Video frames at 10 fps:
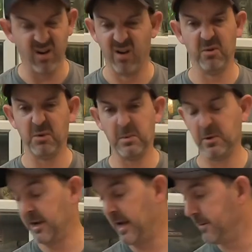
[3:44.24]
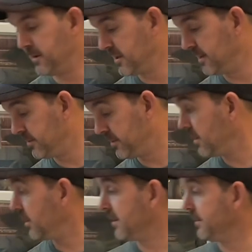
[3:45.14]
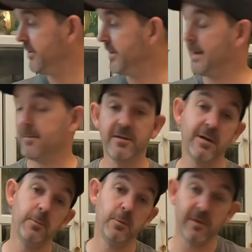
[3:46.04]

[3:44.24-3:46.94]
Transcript: I'm not going to be putting camo tape on it. I might put the camo tape on